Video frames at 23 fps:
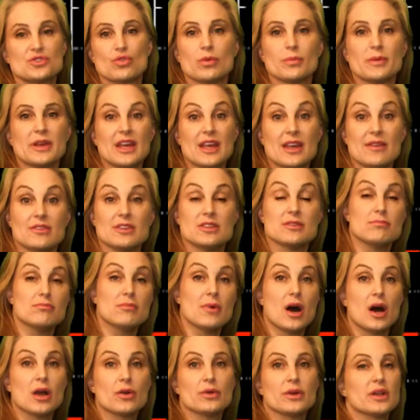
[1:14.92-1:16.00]
storming even to
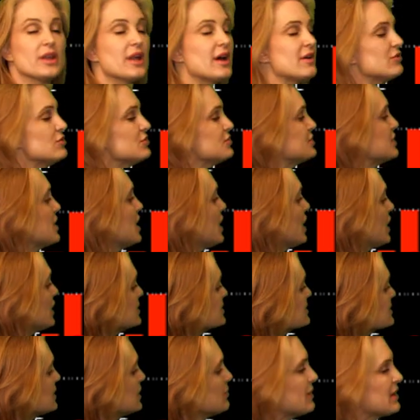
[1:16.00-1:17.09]
moderate levels
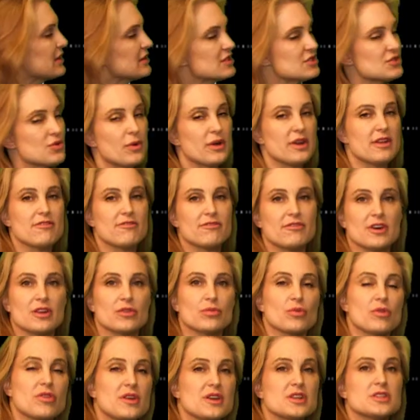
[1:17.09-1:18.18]
until about the 25th,
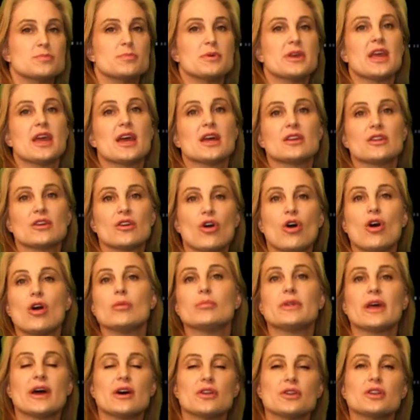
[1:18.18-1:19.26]
where things began to
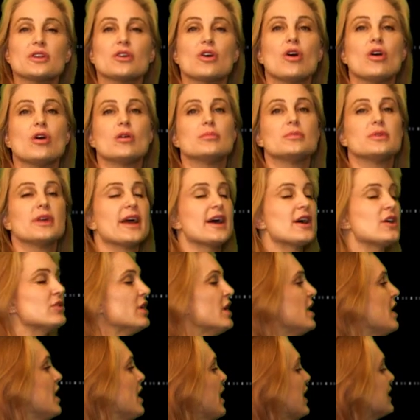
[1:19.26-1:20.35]
calm down and calm down.
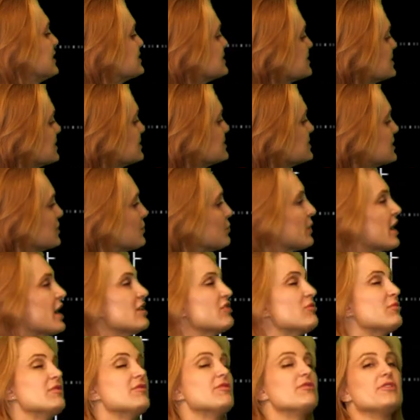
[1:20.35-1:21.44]
And since then, we're
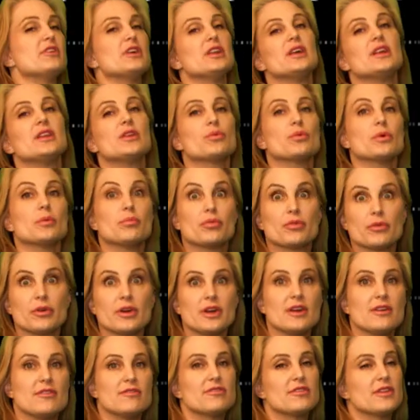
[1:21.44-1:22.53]
kind of been feeling the
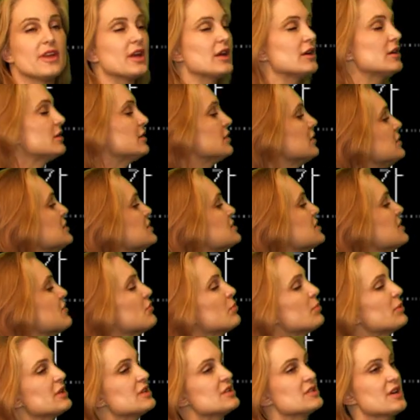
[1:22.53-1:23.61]
reprieve. Thank goodness
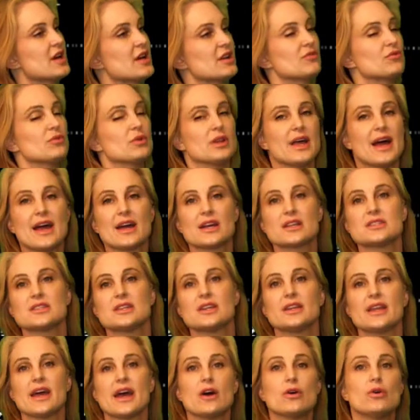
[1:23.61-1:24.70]
everybody's kind of
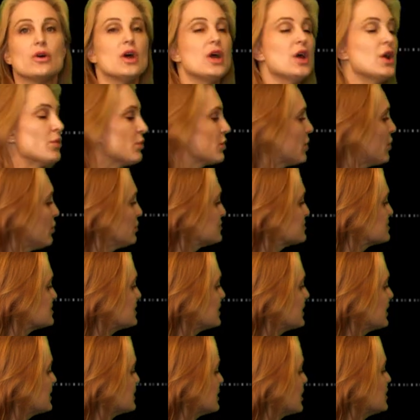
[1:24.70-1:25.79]
relaxing now. We're all
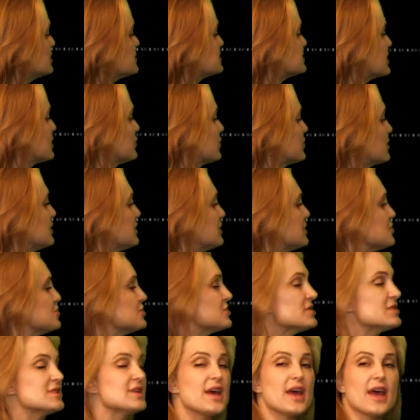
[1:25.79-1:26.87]
sitting at unsettled
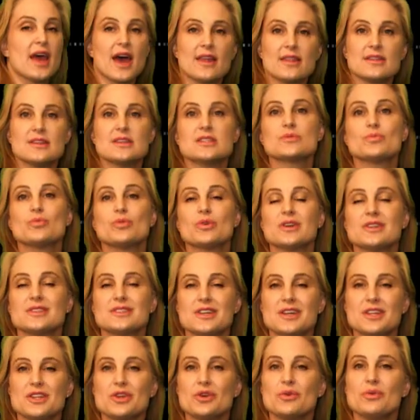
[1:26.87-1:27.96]
conditions, and this will
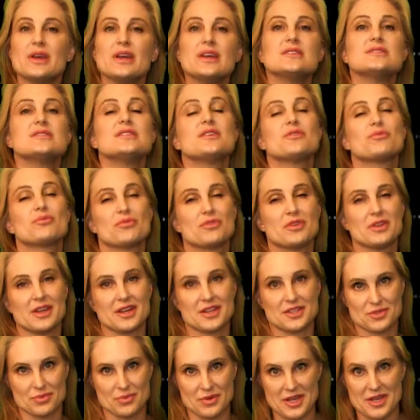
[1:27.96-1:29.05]
continue easily through the
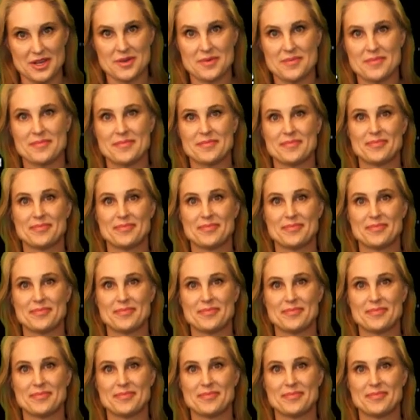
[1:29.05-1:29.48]
next week.